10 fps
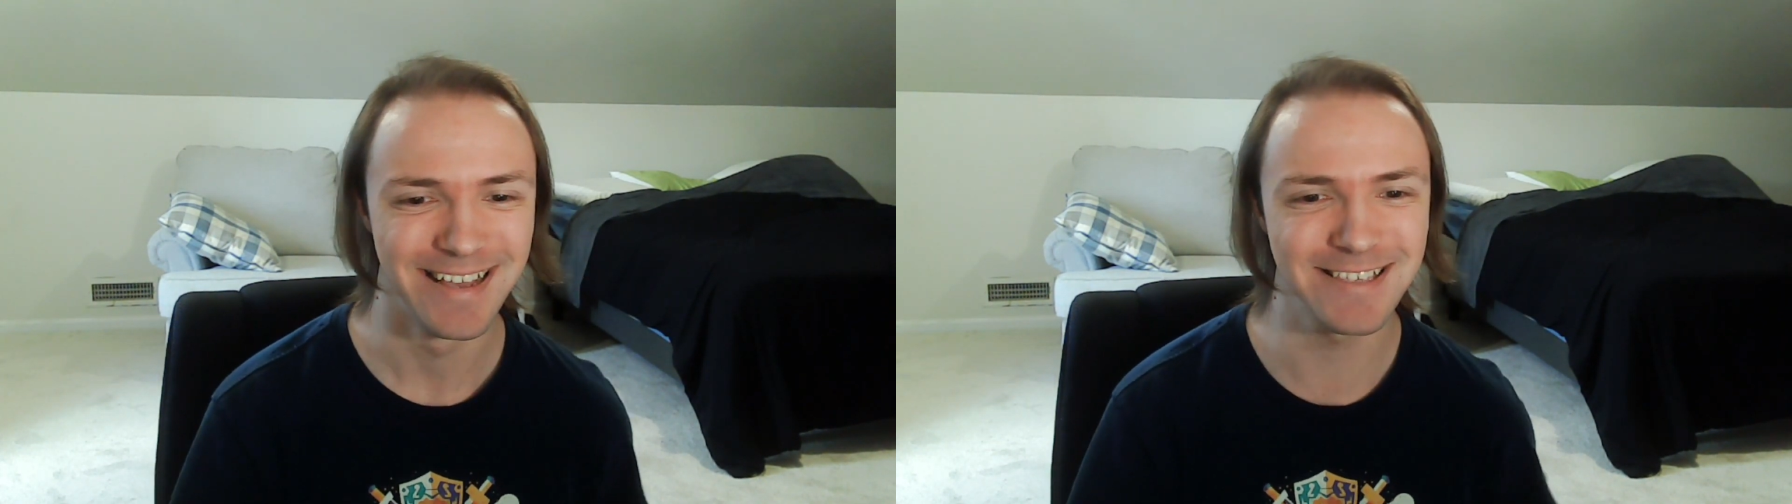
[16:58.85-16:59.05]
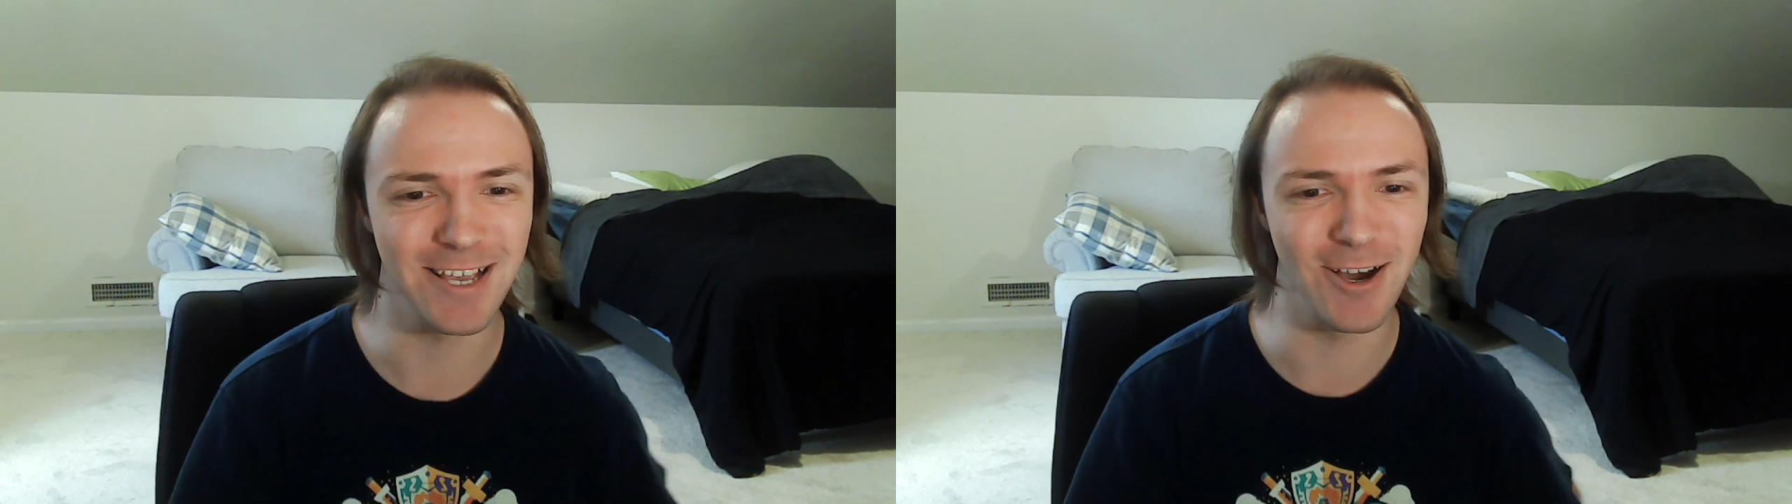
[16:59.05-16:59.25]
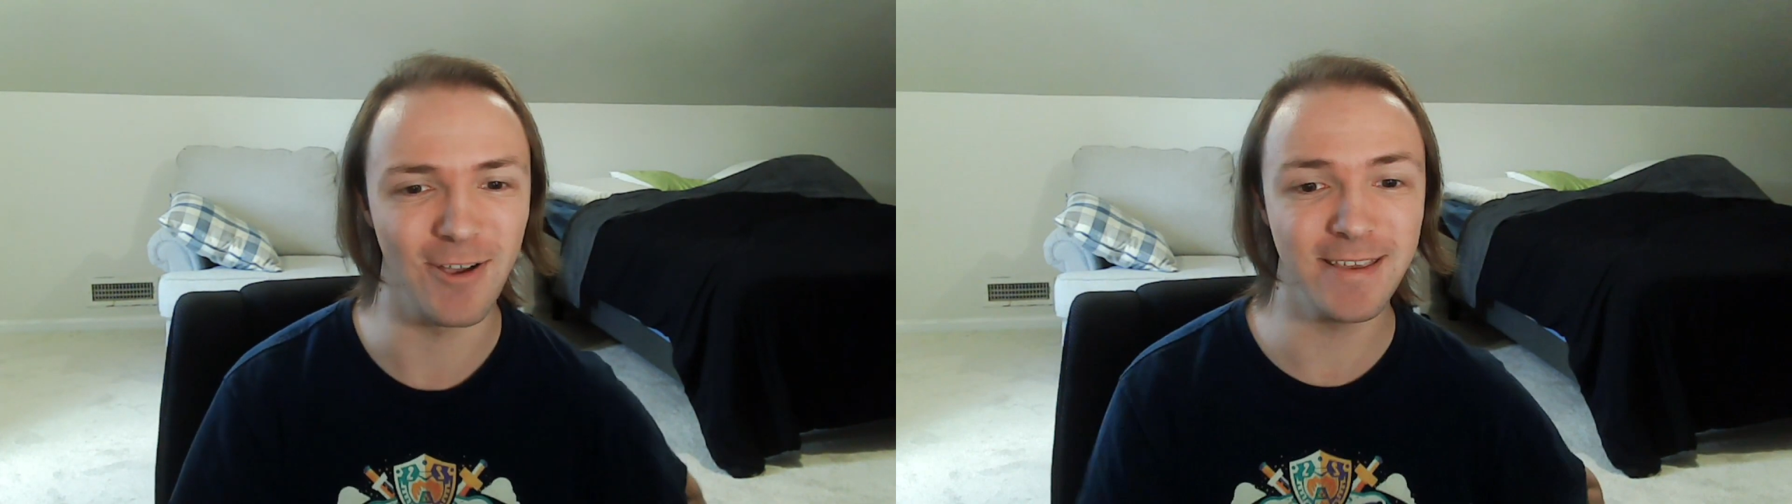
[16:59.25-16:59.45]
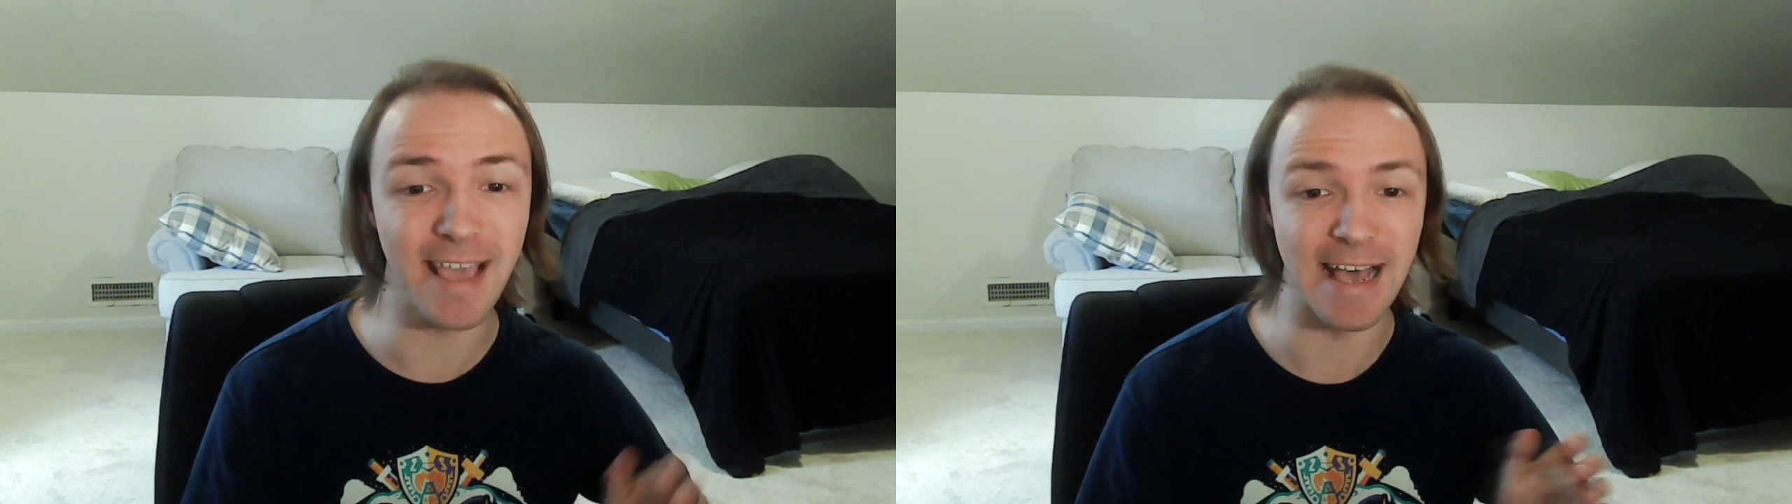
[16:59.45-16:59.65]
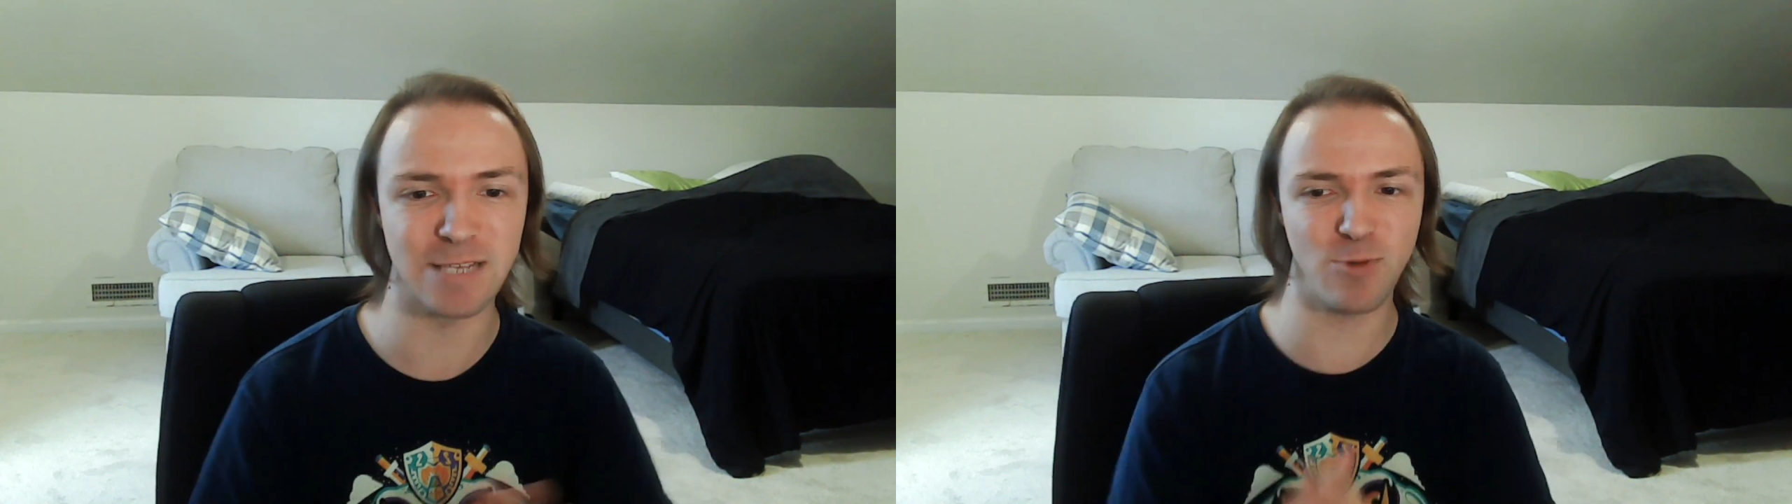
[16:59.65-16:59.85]
So
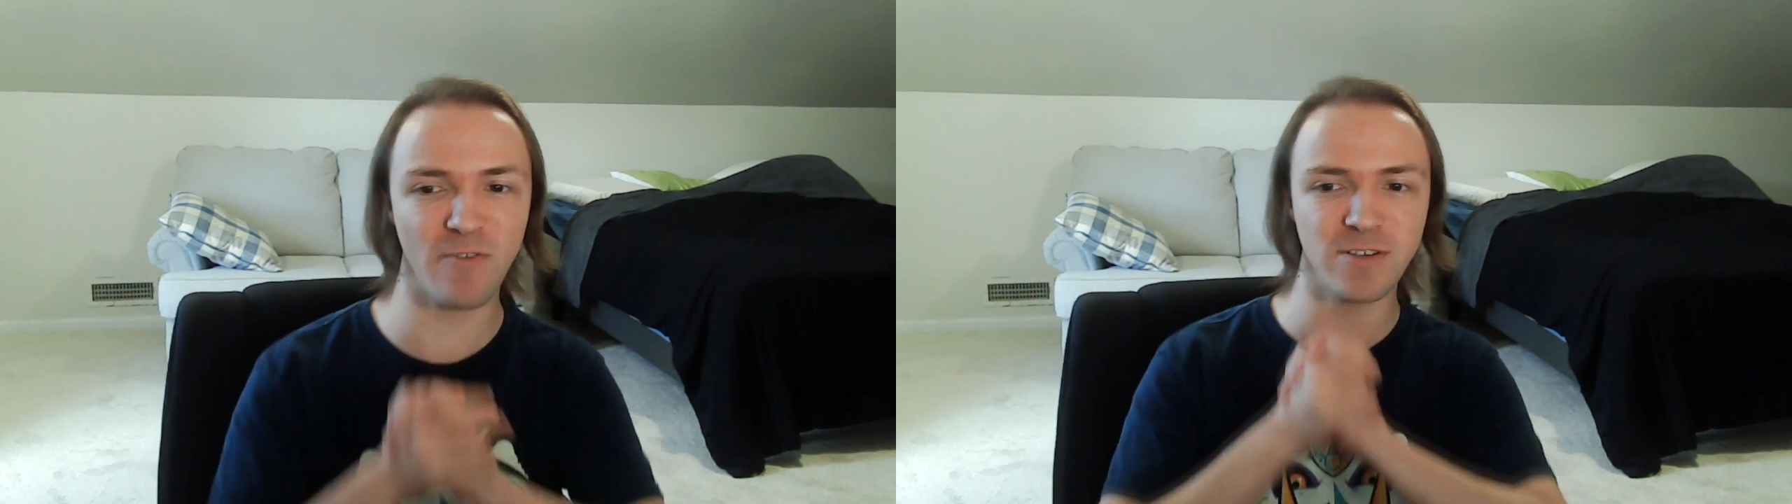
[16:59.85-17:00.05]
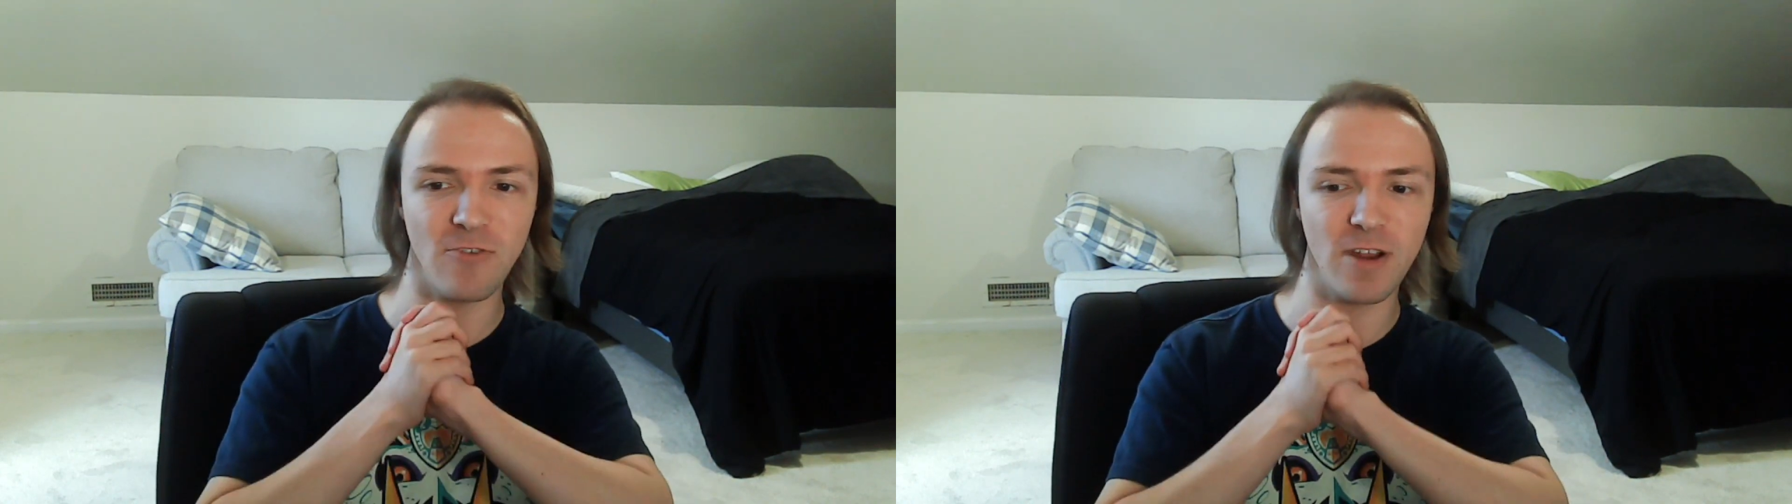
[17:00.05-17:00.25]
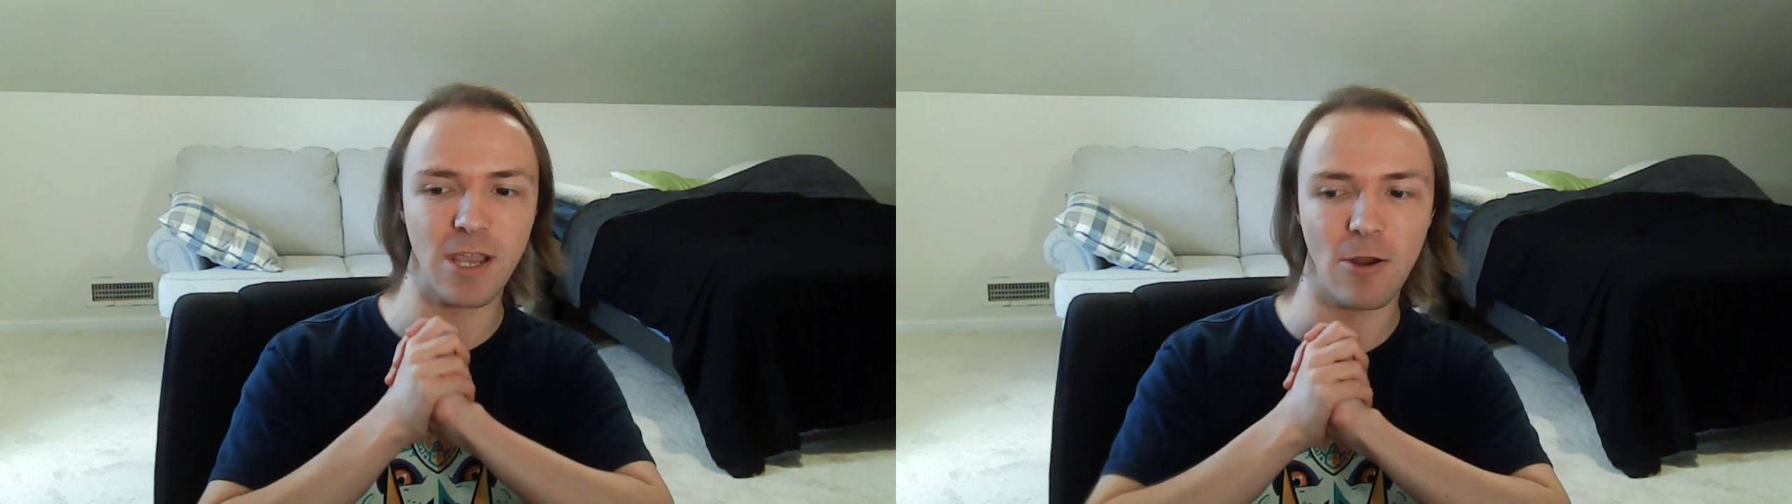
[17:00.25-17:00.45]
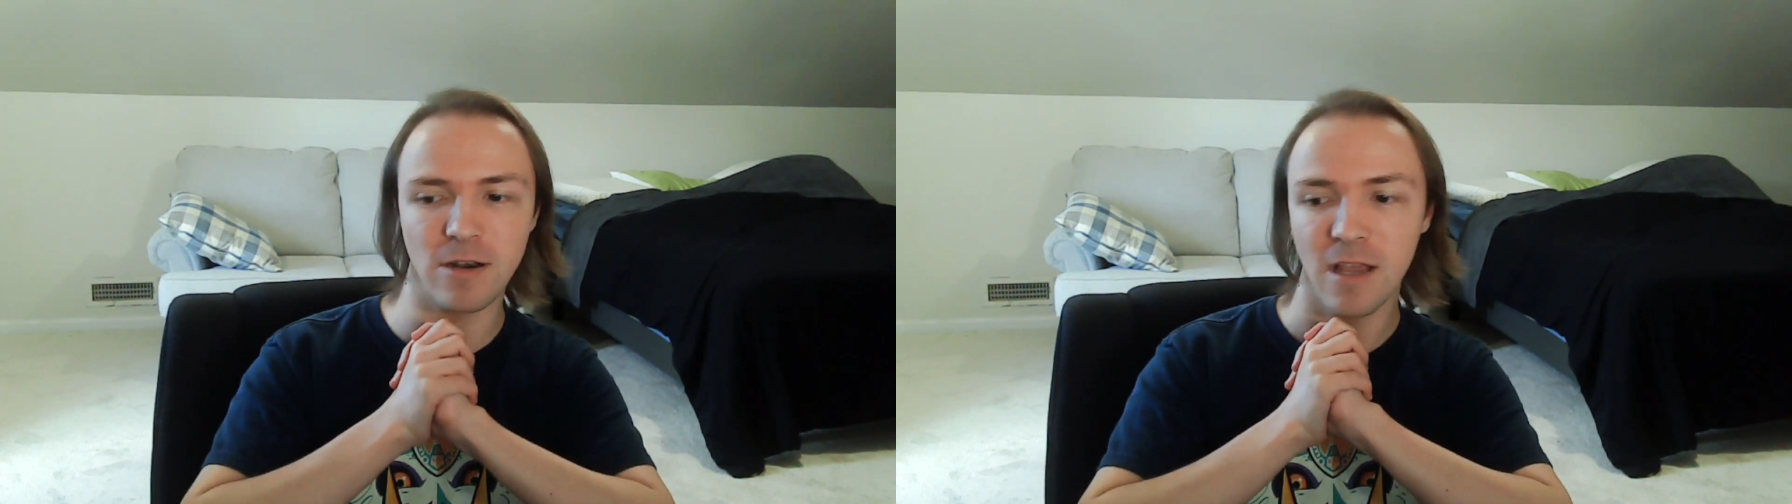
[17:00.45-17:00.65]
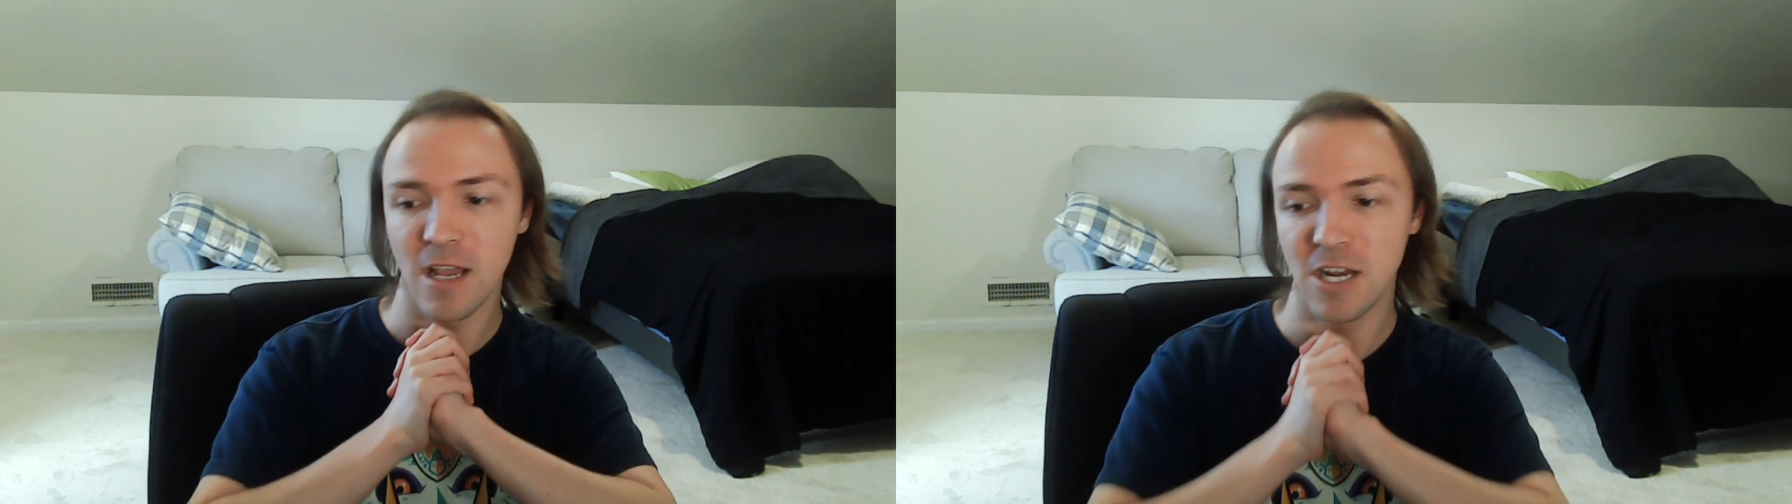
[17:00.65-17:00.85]
yes, Brave Frontier Recoded.